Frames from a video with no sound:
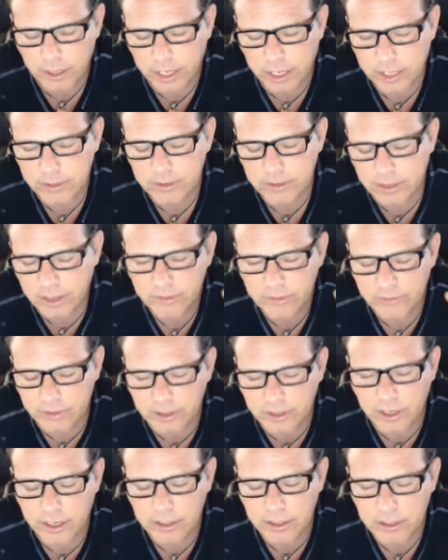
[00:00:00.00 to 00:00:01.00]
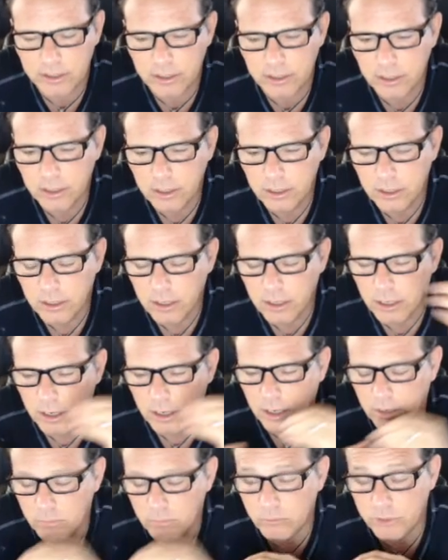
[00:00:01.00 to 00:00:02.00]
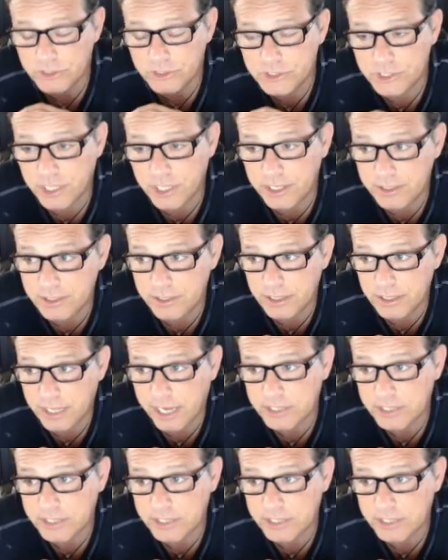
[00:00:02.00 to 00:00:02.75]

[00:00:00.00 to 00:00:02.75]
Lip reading: land designated, which they